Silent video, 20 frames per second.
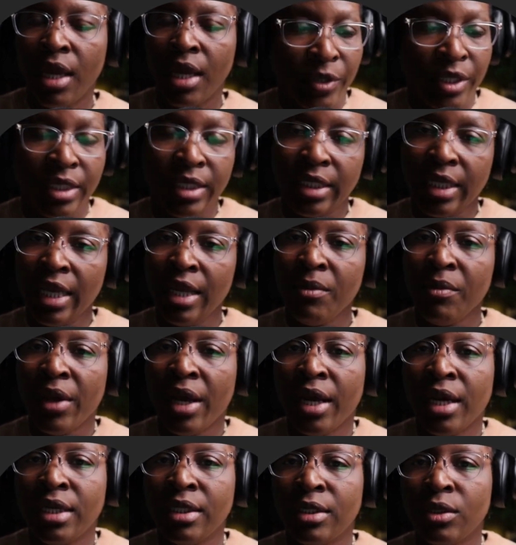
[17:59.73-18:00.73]
Same
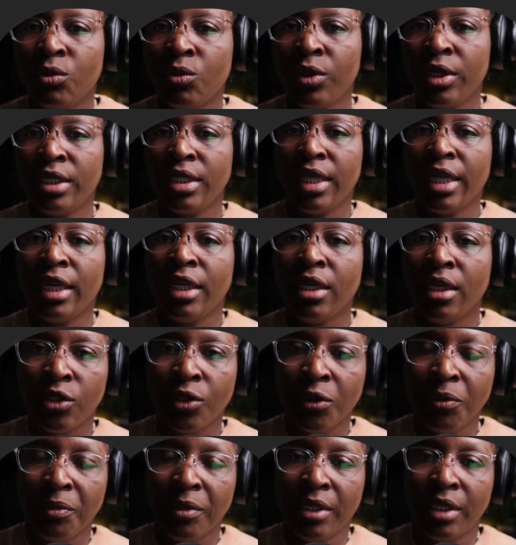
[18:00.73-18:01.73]
as with a
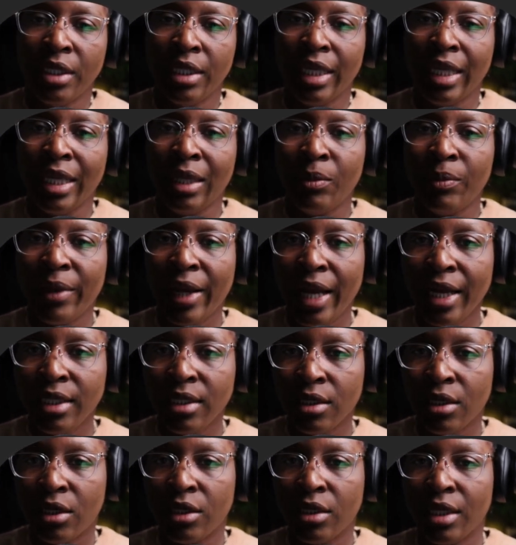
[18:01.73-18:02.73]
tuple in
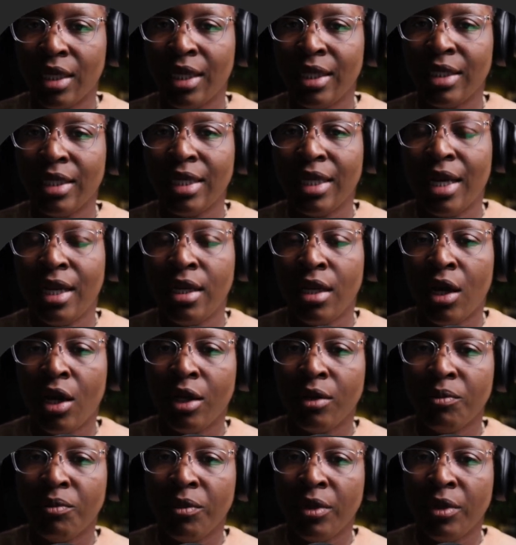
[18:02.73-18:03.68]
Python, it cannot